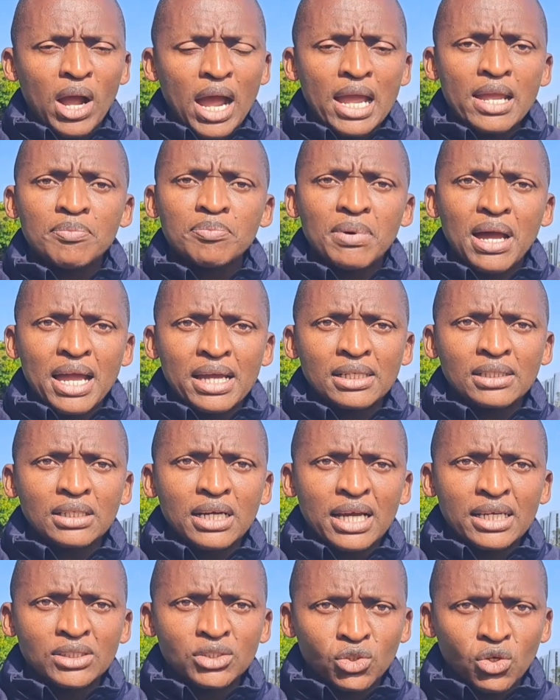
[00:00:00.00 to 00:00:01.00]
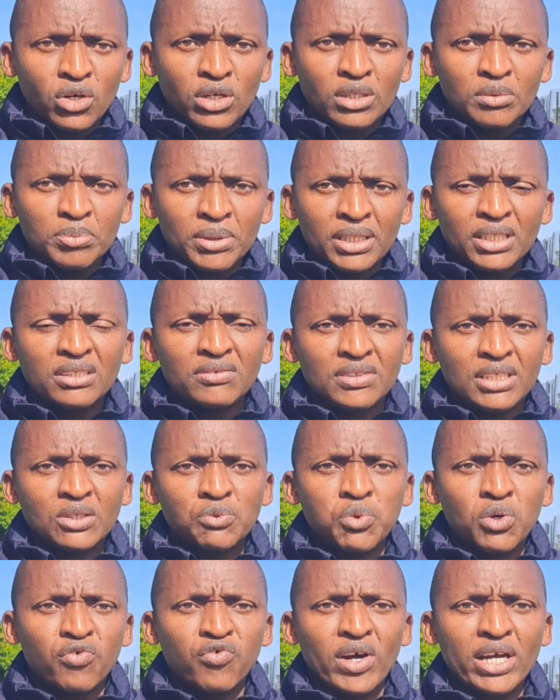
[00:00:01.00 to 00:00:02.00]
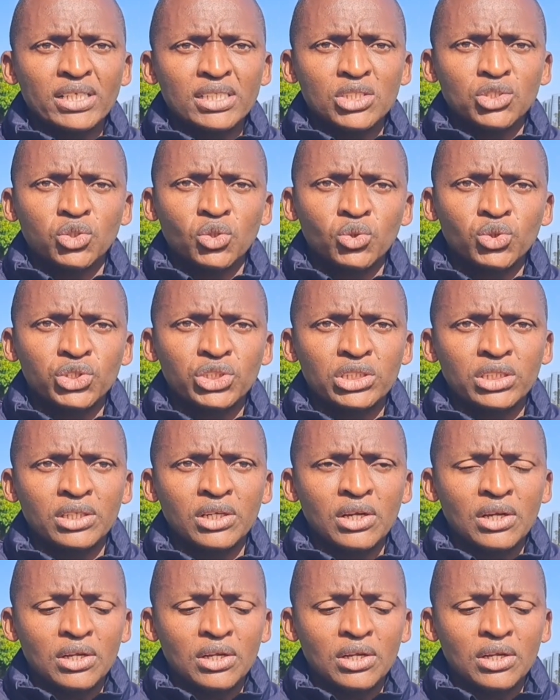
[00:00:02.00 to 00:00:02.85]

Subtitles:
I strongly believe that we'll find a solution.